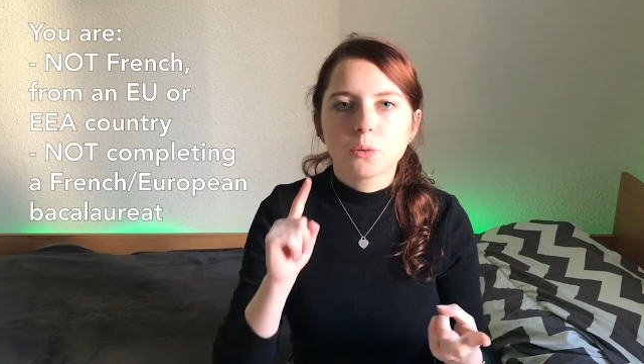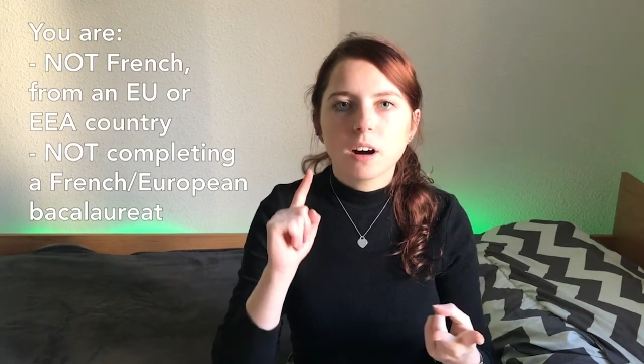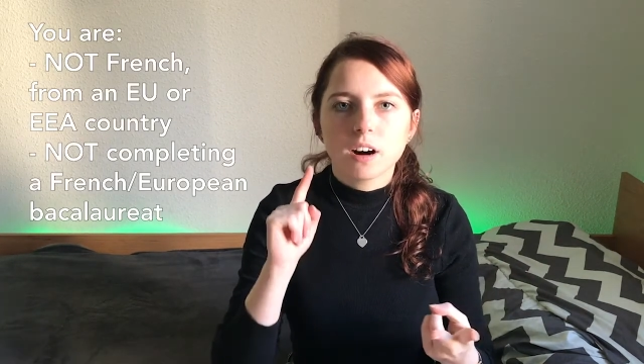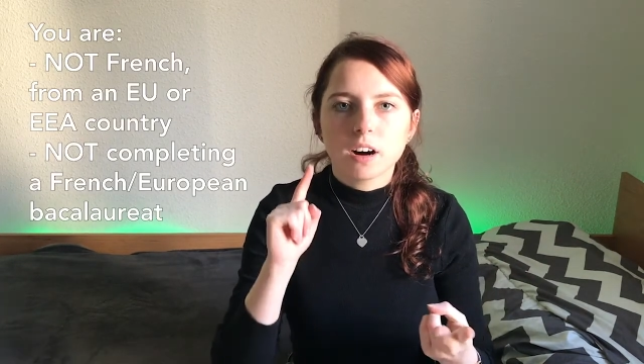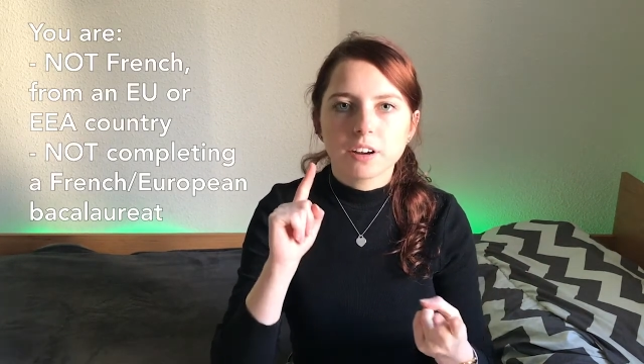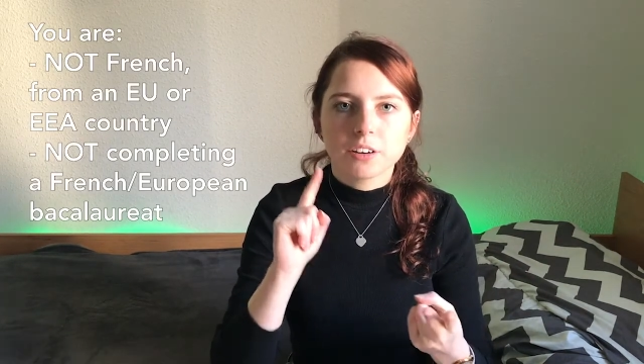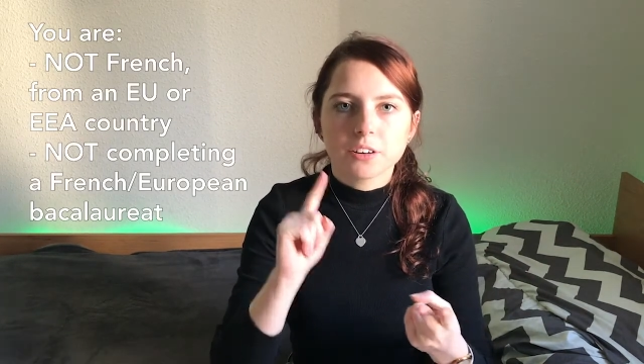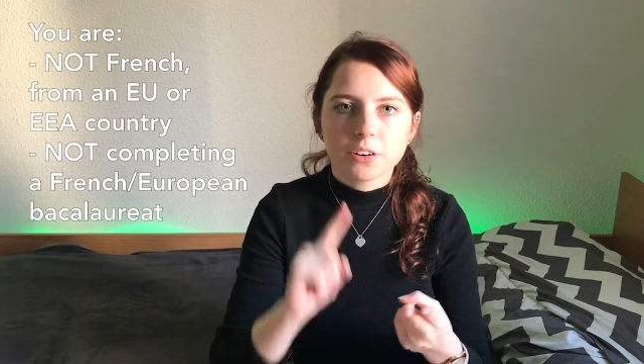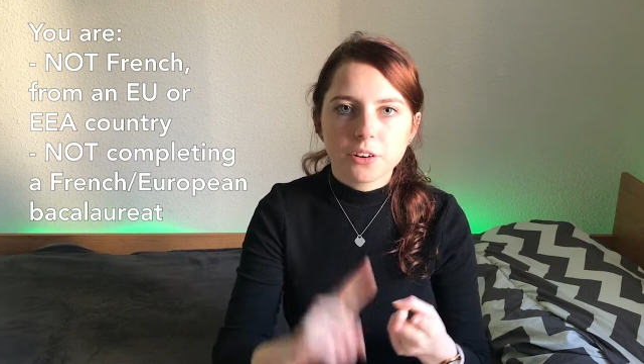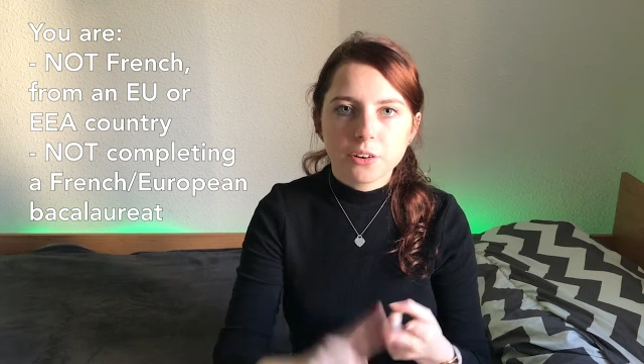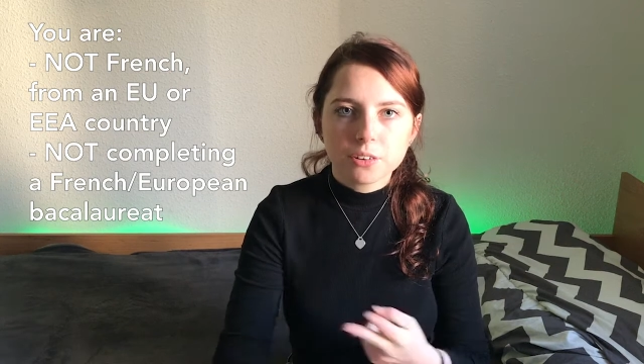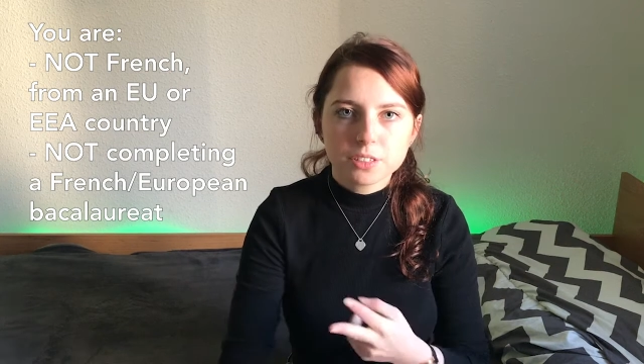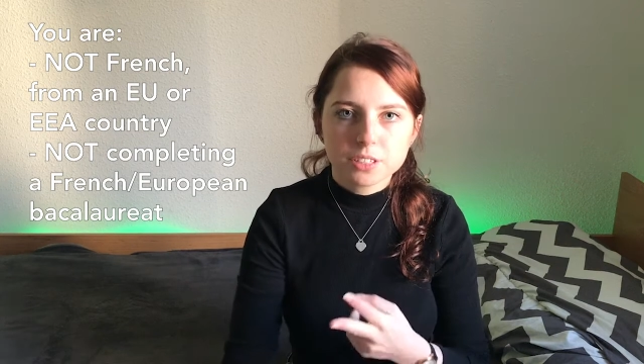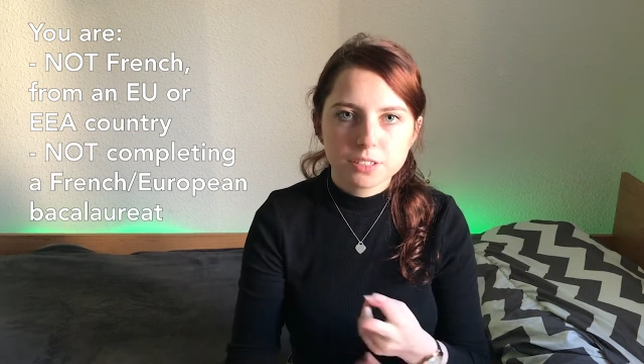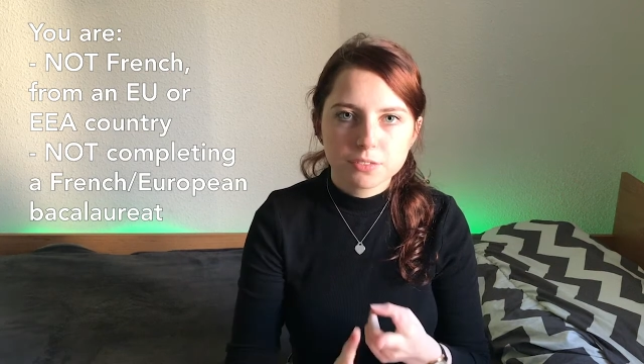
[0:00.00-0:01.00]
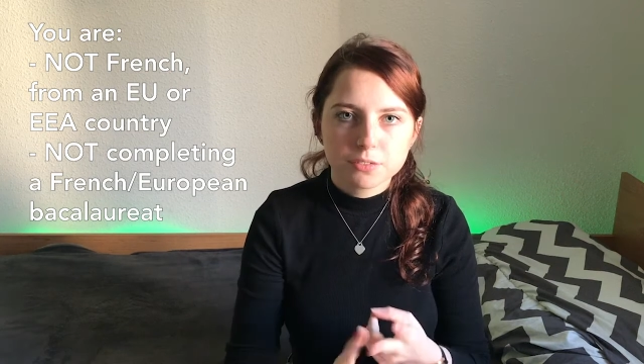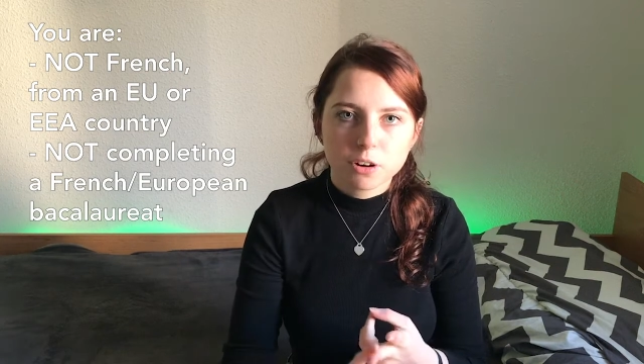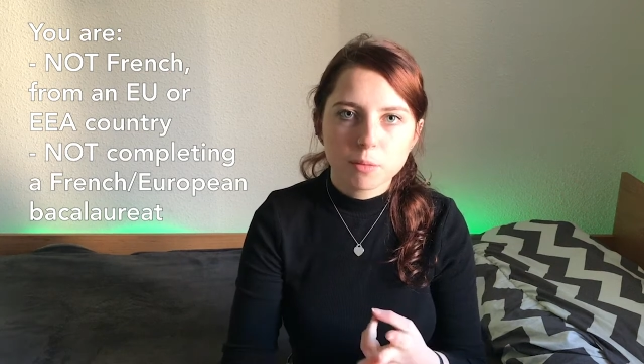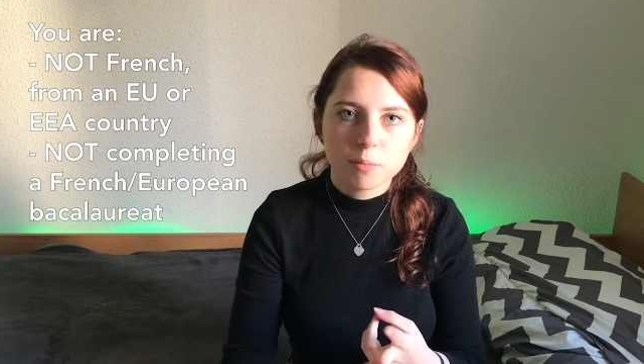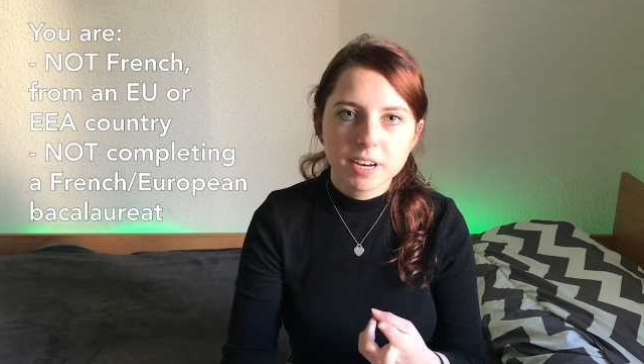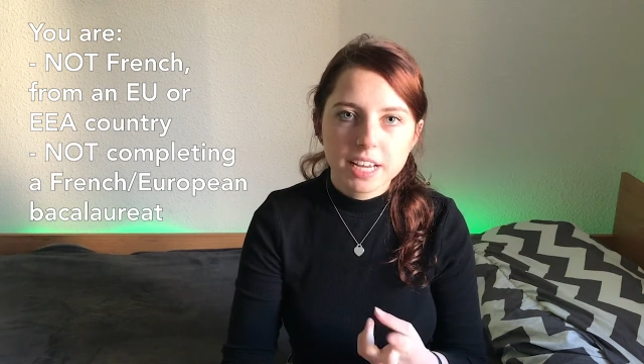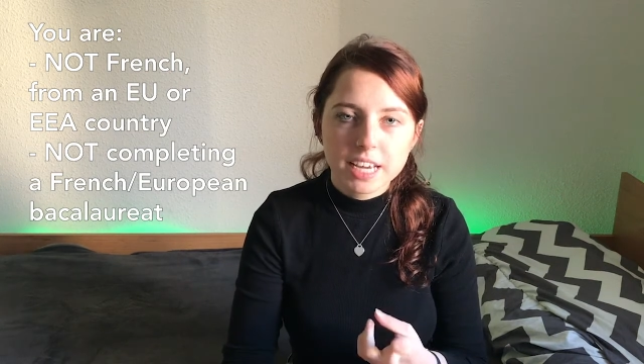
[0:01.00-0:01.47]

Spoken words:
are not from an